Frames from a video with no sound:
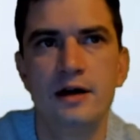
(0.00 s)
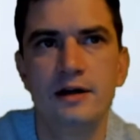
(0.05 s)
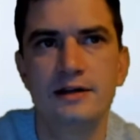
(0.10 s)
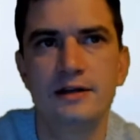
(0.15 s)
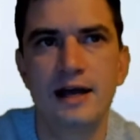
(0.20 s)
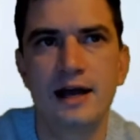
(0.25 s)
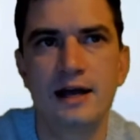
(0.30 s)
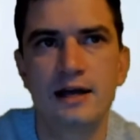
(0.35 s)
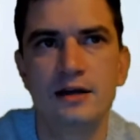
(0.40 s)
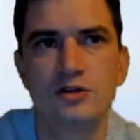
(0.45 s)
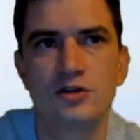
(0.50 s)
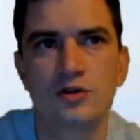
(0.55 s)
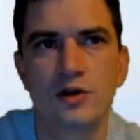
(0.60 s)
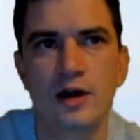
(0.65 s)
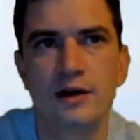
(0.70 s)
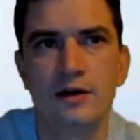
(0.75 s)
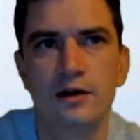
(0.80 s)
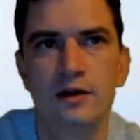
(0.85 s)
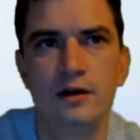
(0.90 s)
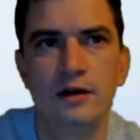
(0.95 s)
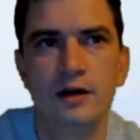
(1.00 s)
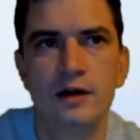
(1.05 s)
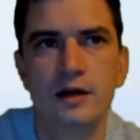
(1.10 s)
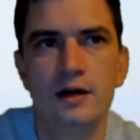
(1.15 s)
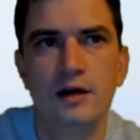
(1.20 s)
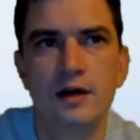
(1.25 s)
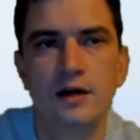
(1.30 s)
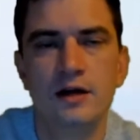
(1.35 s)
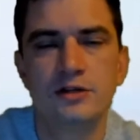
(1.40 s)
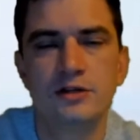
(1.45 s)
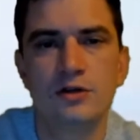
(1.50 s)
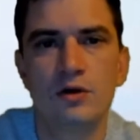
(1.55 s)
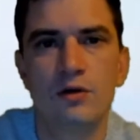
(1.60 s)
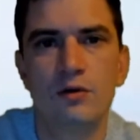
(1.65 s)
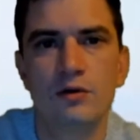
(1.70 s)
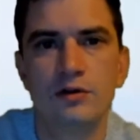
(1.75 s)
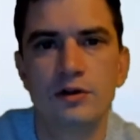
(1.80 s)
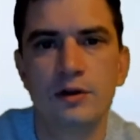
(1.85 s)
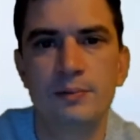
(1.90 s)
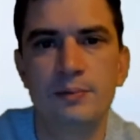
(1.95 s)
day trader.
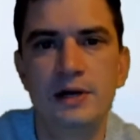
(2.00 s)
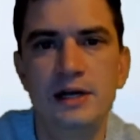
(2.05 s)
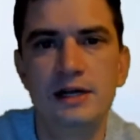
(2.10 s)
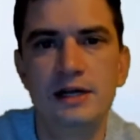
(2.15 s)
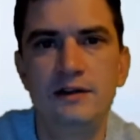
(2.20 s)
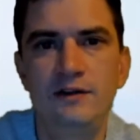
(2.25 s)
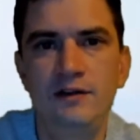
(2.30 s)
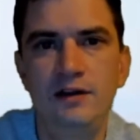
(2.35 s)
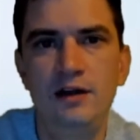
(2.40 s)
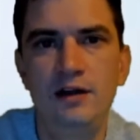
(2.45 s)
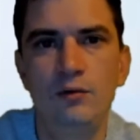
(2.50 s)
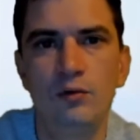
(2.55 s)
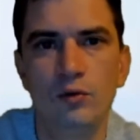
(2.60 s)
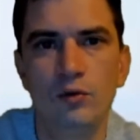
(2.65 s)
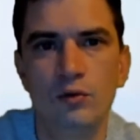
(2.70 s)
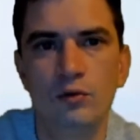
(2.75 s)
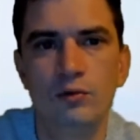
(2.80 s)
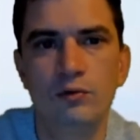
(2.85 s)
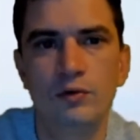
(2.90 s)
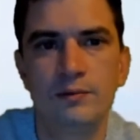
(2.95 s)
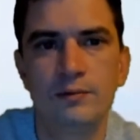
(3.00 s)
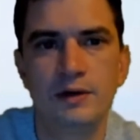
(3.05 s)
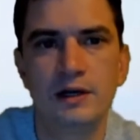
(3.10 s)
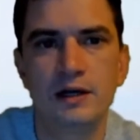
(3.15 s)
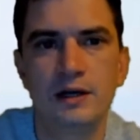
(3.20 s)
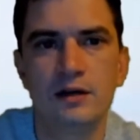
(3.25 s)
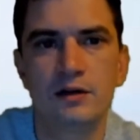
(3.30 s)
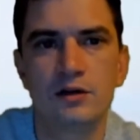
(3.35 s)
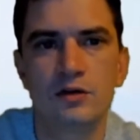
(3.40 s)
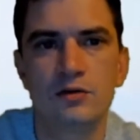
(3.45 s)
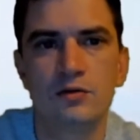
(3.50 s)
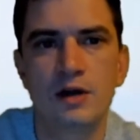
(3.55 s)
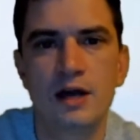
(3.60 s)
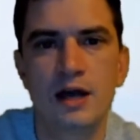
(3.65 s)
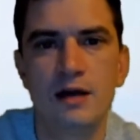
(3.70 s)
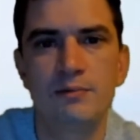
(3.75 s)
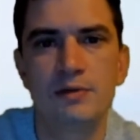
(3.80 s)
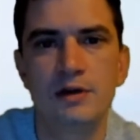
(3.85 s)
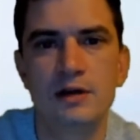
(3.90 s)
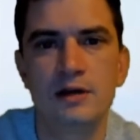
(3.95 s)
So the PDT rule would be you
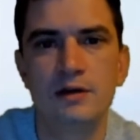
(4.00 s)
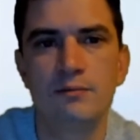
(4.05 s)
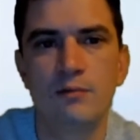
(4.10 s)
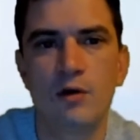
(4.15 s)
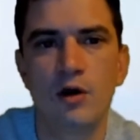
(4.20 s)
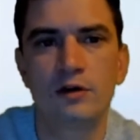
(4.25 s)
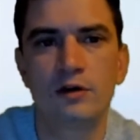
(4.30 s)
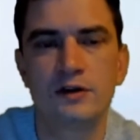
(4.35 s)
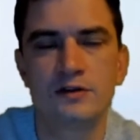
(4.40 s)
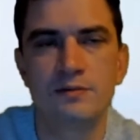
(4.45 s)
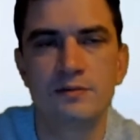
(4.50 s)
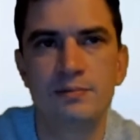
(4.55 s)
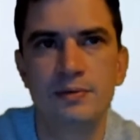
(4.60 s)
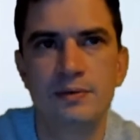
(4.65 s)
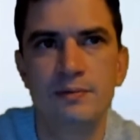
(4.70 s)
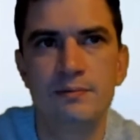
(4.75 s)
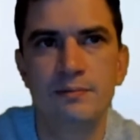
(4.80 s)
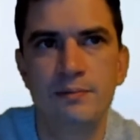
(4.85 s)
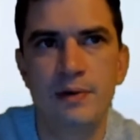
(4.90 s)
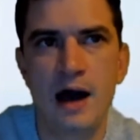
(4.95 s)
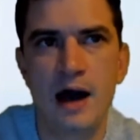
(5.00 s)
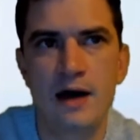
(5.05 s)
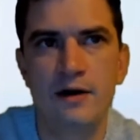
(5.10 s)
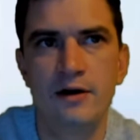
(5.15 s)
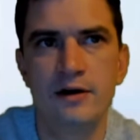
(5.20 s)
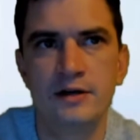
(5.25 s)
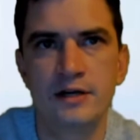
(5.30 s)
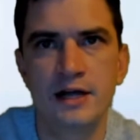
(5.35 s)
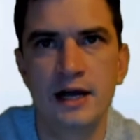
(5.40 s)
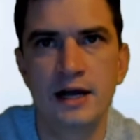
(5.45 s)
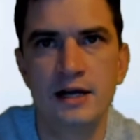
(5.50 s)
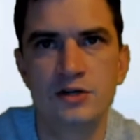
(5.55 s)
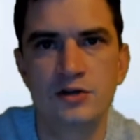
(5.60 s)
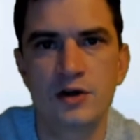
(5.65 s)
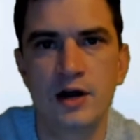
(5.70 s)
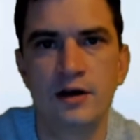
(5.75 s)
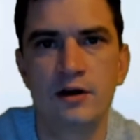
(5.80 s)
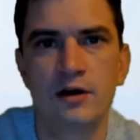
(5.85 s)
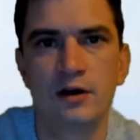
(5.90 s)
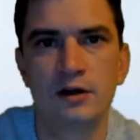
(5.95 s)
can't be marked as a pattern day
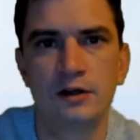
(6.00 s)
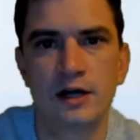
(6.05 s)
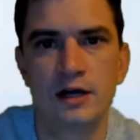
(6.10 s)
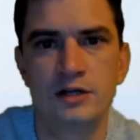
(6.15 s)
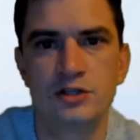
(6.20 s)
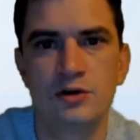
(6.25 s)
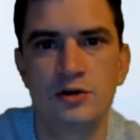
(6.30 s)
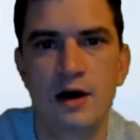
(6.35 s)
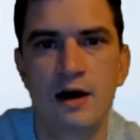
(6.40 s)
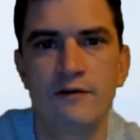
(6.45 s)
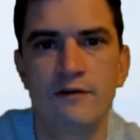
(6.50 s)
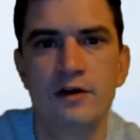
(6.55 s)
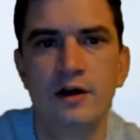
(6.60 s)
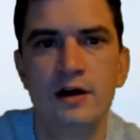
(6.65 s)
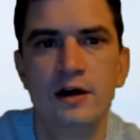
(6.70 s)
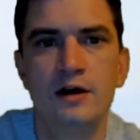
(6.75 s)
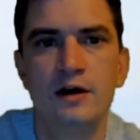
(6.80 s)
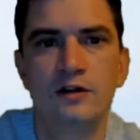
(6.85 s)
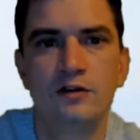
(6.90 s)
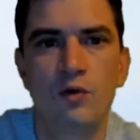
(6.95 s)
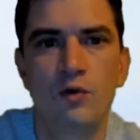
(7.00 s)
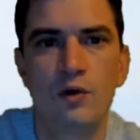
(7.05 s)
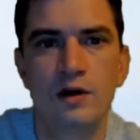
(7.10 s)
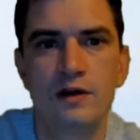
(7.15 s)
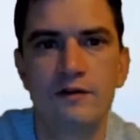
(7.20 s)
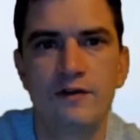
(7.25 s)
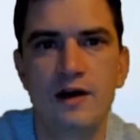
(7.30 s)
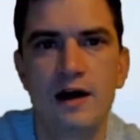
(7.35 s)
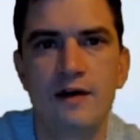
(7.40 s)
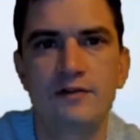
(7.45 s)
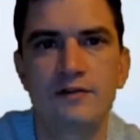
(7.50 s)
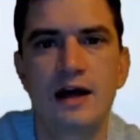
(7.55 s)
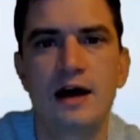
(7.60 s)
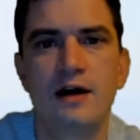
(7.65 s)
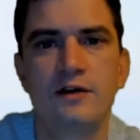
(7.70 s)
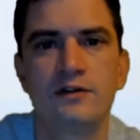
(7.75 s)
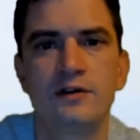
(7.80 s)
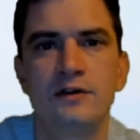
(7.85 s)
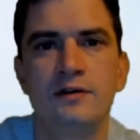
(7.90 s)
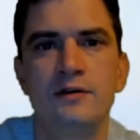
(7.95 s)
trader unless you have
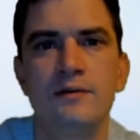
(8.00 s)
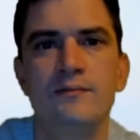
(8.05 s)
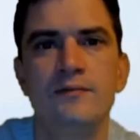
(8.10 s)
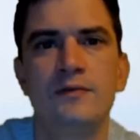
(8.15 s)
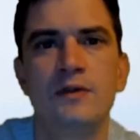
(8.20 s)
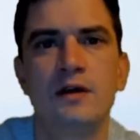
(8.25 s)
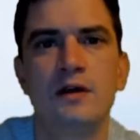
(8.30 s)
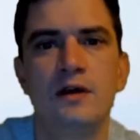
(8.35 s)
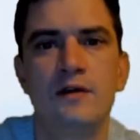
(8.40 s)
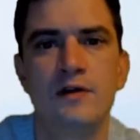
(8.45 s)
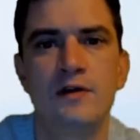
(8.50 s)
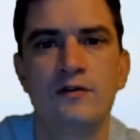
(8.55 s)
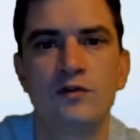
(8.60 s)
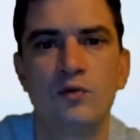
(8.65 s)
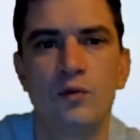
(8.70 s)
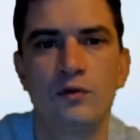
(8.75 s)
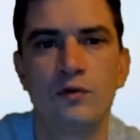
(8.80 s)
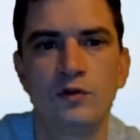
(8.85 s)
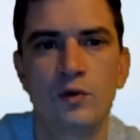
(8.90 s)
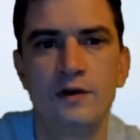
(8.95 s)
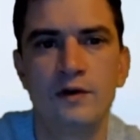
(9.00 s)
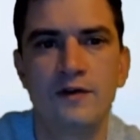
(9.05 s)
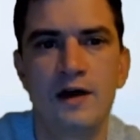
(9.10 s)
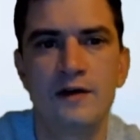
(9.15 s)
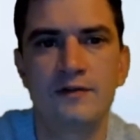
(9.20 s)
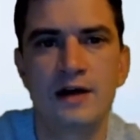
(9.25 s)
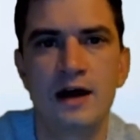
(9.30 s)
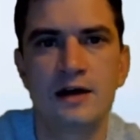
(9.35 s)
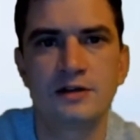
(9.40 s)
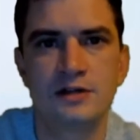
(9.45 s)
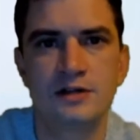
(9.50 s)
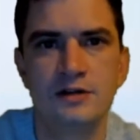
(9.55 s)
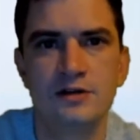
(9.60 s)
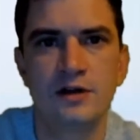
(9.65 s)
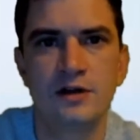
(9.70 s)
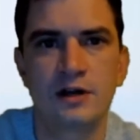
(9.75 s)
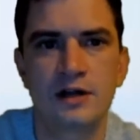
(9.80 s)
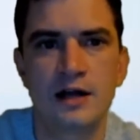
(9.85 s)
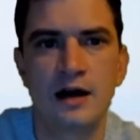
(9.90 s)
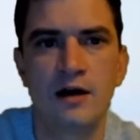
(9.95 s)
25,000. If you have 25,000 in
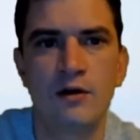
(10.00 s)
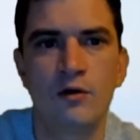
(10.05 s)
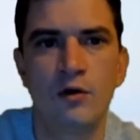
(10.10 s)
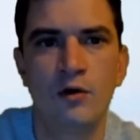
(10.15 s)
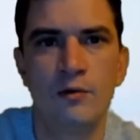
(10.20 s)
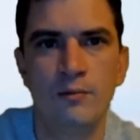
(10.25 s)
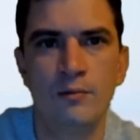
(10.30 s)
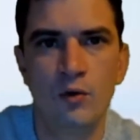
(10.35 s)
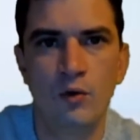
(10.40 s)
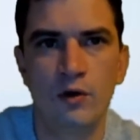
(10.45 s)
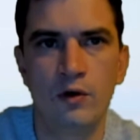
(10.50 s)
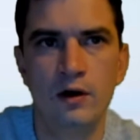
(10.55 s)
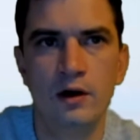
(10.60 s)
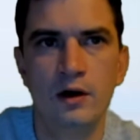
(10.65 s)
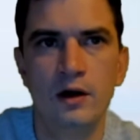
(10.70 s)
your account or more,